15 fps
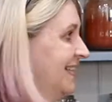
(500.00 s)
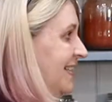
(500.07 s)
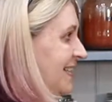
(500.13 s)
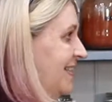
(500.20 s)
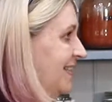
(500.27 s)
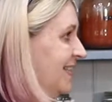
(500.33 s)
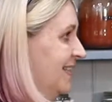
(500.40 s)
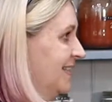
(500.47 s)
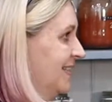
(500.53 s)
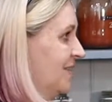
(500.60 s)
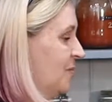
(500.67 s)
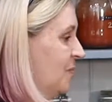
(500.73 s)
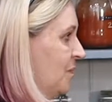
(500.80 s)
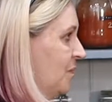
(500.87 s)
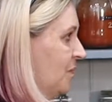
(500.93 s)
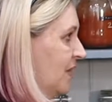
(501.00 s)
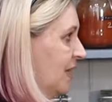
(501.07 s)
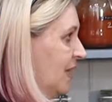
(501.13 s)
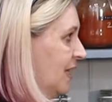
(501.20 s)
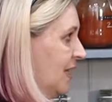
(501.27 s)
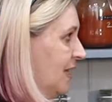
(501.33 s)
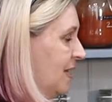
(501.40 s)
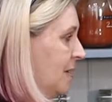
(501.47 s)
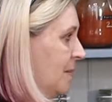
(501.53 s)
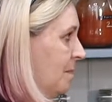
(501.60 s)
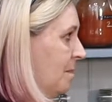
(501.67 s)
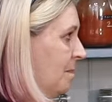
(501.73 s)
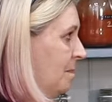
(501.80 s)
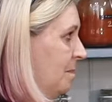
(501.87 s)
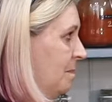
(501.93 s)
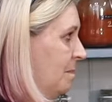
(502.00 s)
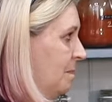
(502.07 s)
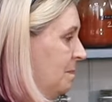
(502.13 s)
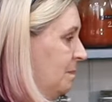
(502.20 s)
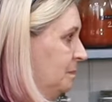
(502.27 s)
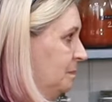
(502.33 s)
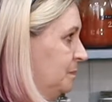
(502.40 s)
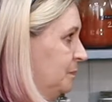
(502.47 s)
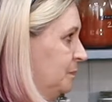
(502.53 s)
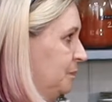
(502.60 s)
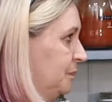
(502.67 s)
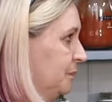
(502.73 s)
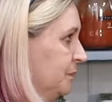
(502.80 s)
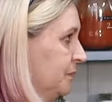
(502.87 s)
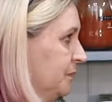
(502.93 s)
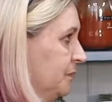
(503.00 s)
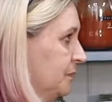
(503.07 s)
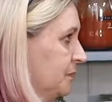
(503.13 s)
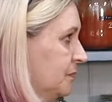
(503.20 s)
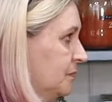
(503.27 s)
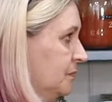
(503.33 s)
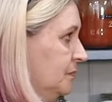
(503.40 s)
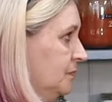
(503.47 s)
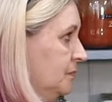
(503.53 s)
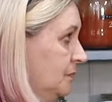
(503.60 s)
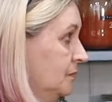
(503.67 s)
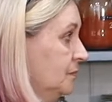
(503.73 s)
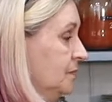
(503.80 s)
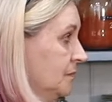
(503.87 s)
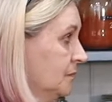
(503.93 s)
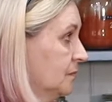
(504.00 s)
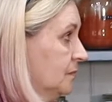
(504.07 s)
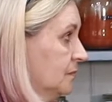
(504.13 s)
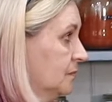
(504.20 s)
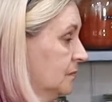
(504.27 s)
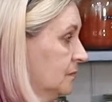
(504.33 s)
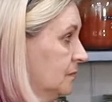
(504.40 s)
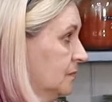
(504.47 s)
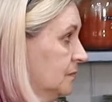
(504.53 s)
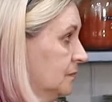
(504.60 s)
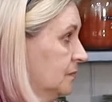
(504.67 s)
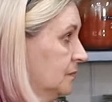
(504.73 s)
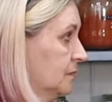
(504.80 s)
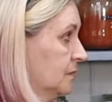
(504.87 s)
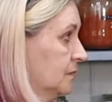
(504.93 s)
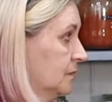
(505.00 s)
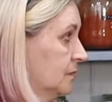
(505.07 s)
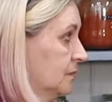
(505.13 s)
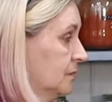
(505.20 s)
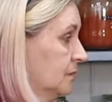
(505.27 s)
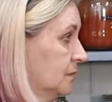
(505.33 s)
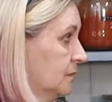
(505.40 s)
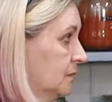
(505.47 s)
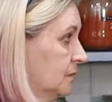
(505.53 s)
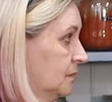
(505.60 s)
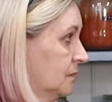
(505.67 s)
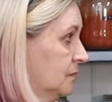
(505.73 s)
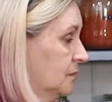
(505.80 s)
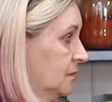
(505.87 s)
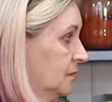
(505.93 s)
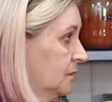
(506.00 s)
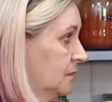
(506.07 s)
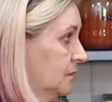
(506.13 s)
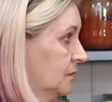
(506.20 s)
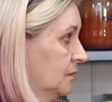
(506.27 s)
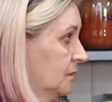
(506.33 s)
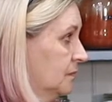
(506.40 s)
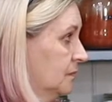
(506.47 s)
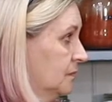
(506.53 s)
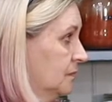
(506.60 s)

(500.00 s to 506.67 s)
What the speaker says: (silent)